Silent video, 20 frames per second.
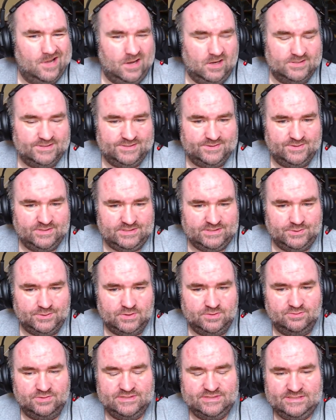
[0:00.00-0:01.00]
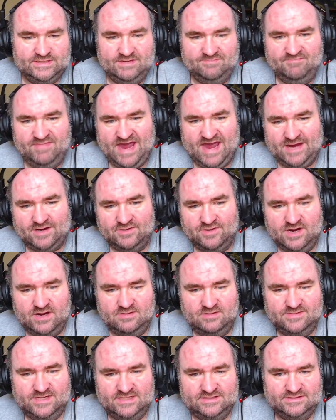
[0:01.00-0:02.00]
Also ignore what's in the
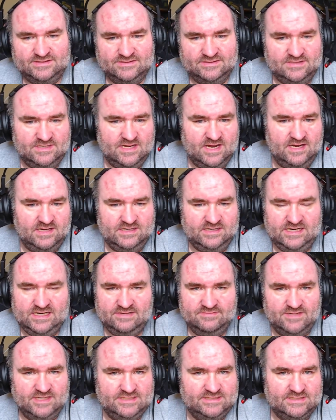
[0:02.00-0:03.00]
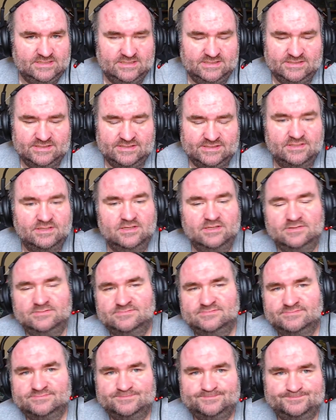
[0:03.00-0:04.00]
background. That's not anybody's
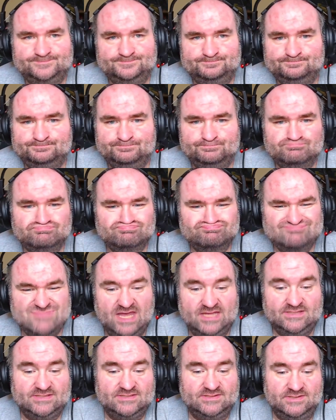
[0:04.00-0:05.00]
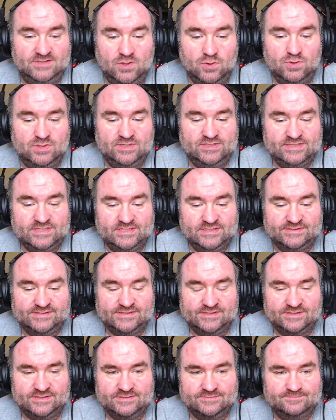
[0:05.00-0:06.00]
concern. That's no one's
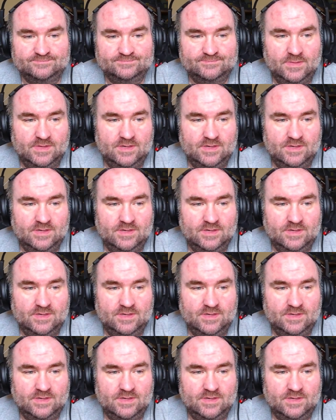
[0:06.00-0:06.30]
concern.